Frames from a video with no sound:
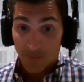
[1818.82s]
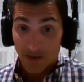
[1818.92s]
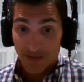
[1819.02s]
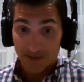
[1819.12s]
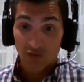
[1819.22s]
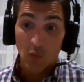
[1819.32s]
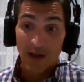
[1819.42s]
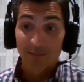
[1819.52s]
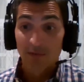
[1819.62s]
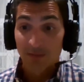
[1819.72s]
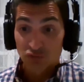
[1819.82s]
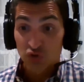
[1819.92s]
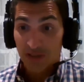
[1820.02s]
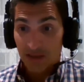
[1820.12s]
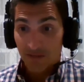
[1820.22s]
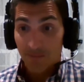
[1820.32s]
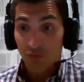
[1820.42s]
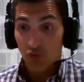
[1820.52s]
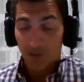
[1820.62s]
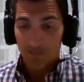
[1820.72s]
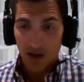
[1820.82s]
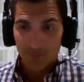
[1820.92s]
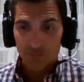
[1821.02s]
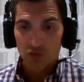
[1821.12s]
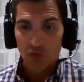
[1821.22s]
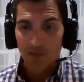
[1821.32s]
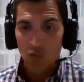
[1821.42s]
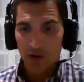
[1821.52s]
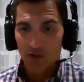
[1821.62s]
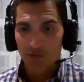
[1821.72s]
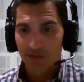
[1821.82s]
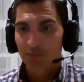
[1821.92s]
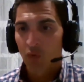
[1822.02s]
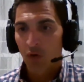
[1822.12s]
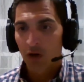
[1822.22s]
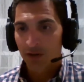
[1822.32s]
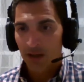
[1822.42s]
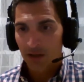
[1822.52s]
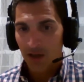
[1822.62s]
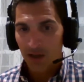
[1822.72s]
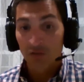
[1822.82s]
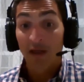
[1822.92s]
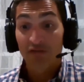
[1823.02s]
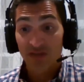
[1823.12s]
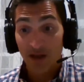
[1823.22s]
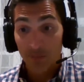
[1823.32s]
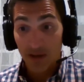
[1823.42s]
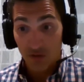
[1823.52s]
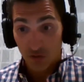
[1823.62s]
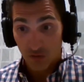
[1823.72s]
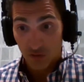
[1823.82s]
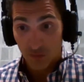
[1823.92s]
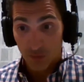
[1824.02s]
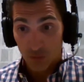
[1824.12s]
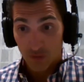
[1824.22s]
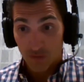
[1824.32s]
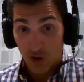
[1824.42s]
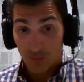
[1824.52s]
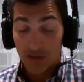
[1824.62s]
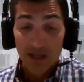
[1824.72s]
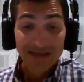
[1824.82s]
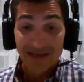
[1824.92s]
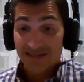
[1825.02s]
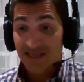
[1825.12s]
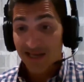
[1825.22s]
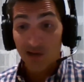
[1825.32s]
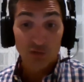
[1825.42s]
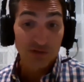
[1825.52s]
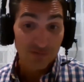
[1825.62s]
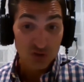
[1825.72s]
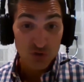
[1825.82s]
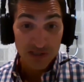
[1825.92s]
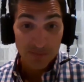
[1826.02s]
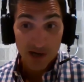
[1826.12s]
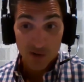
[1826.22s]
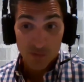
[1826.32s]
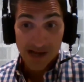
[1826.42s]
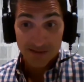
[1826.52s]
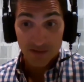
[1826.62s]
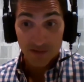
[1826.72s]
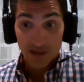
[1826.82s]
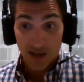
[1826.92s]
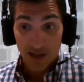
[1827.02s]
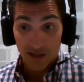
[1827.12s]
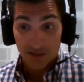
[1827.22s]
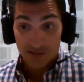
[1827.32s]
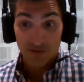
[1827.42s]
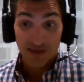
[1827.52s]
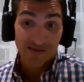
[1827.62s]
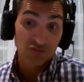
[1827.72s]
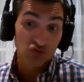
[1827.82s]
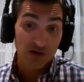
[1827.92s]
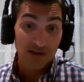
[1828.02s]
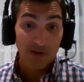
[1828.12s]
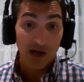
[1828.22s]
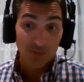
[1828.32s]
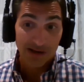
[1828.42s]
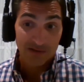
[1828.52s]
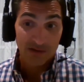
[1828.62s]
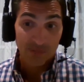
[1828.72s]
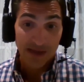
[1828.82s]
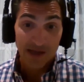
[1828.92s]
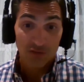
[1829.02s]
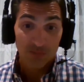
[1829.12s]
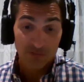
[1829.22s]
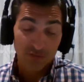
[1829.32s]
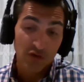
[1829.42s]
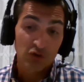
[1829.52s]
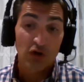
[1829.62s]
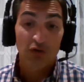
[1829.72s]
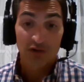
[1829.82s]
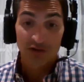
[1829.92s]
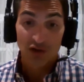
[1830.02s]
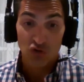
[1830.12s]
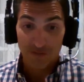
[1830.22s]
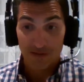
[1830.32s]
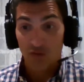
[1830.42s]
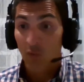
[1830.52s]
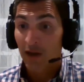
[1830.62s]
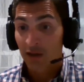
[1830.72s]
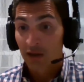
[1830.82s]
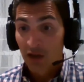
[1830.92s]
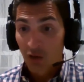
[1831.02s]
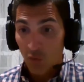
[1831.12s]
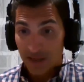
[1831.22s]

And that's the way I'm treating them. So I'm working with them more on a lifestyle basis as opposed to the adjustment. Not saying I will never treat them chiropractically, and not to say I haven't treated them chiropractically in the past, but for their current condition, that's the way we're